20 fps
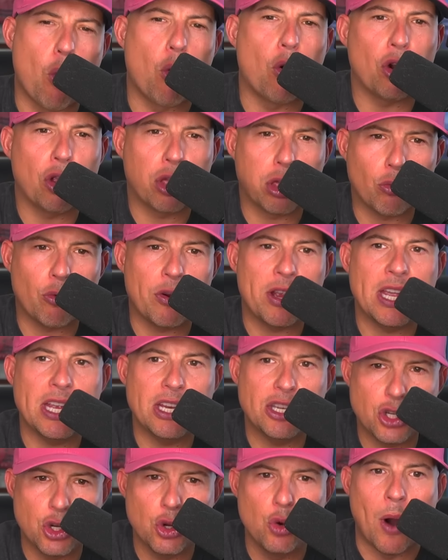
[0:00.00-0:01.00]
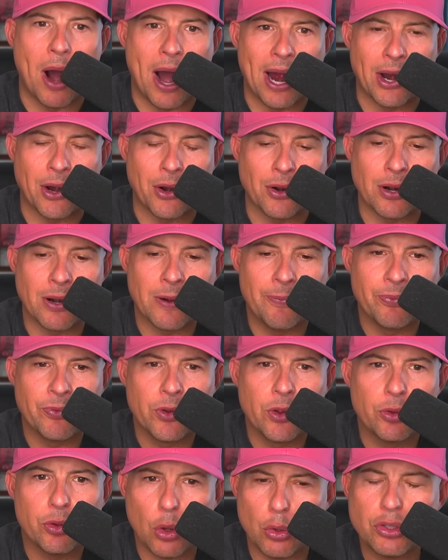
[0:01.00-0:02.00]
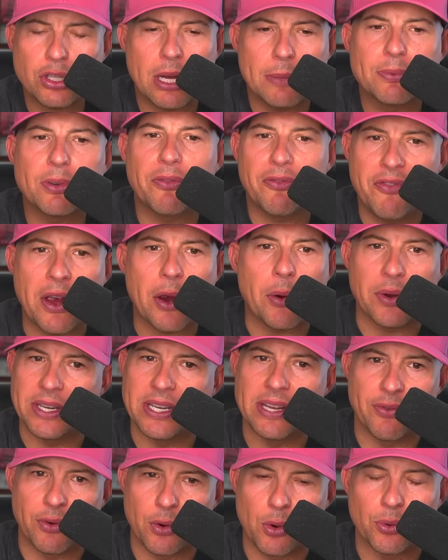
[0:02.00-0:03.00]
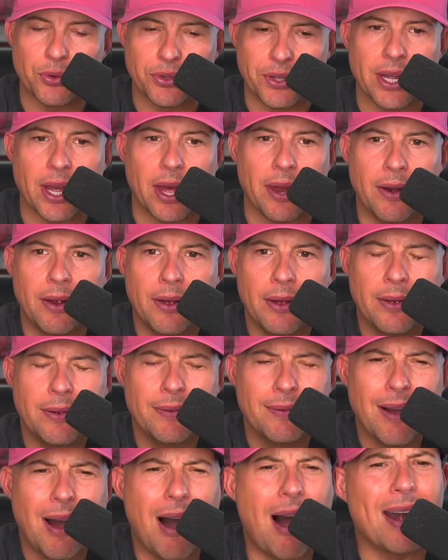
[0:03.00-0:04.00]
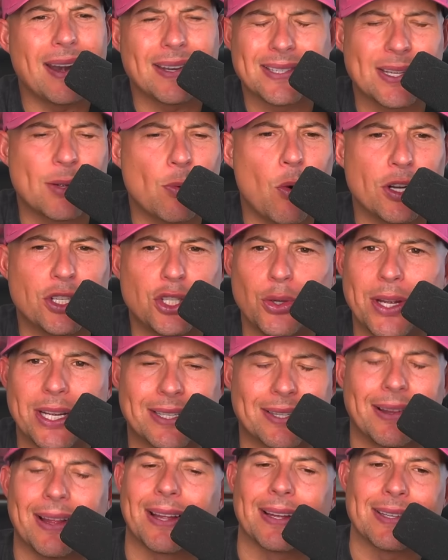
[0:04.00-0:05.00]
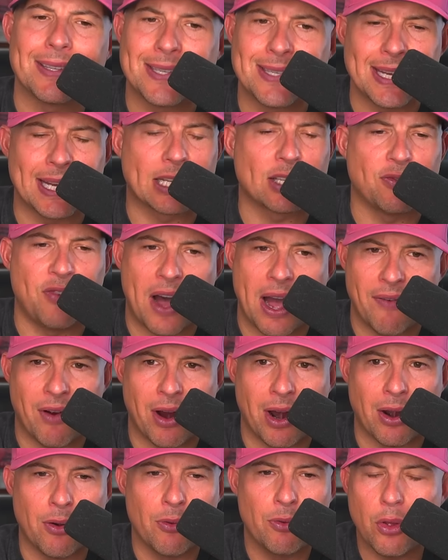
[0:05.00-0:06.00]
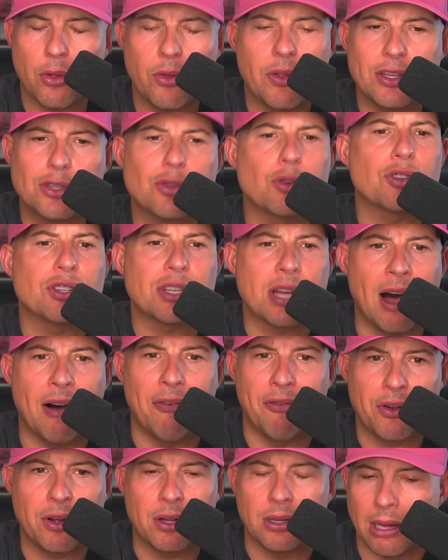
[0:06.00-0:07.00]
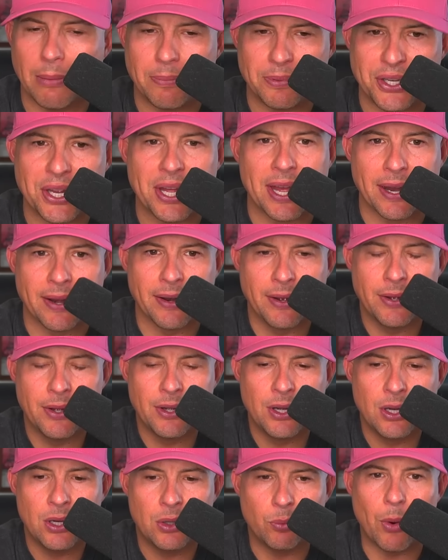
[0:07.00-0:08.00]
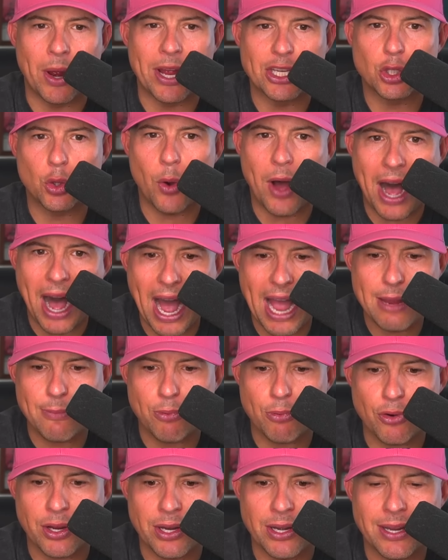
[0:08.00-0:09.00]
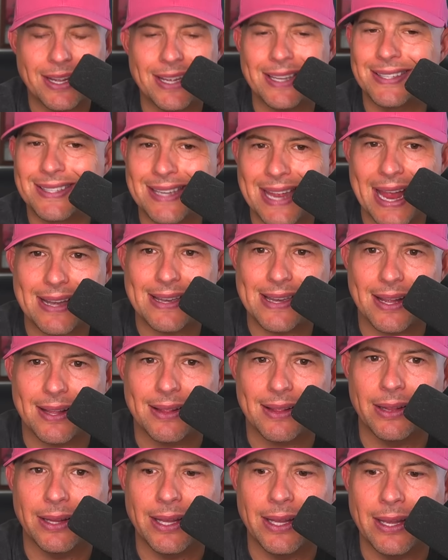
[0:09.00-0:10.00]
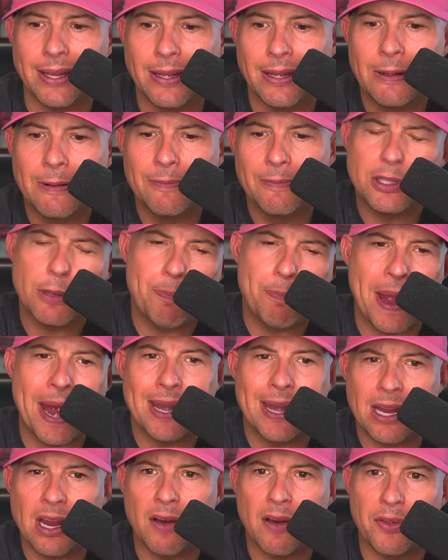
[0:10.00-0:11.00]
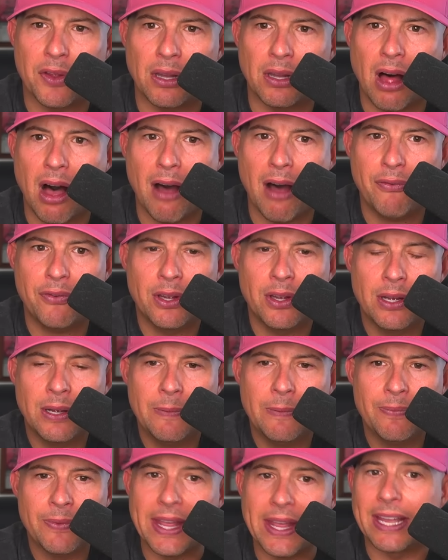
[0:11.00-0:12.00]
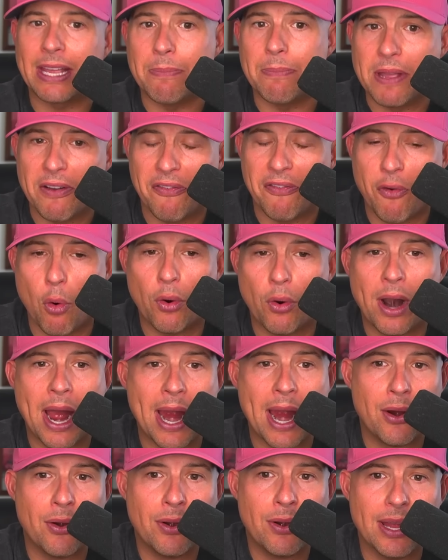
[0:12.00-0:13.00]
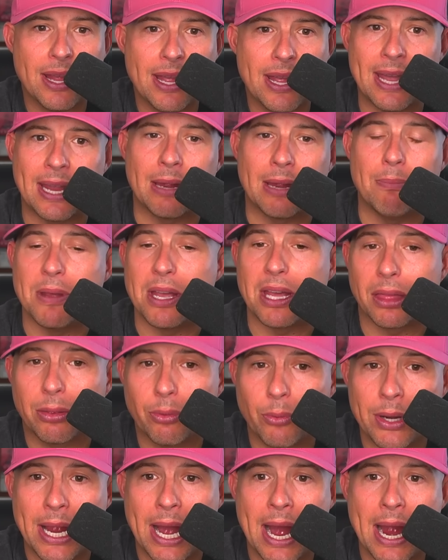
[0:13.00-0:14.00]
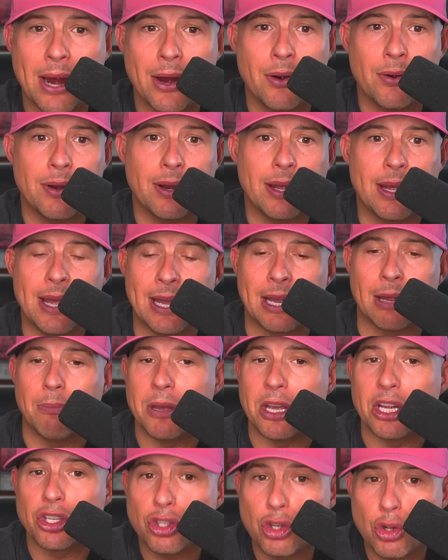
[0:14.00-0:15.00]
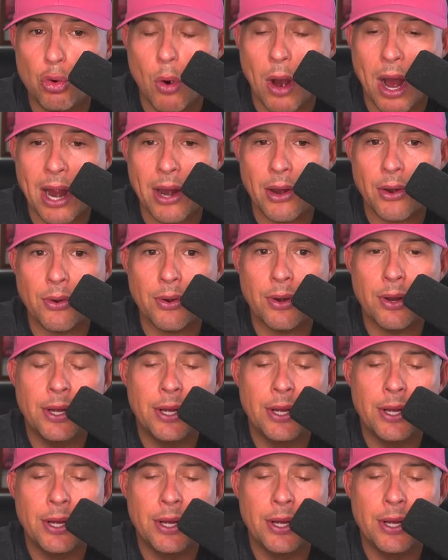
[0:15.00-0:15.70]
3, 2 iron. Those clubs are very difficult to hit. Honestly, once you get to like a 6, 5 iron, these are tough clubs to hit, right? So a hybrid is technically, depending on the loft, it can be a 4 iron, it can be a 3 iron, it can be a 2 iron,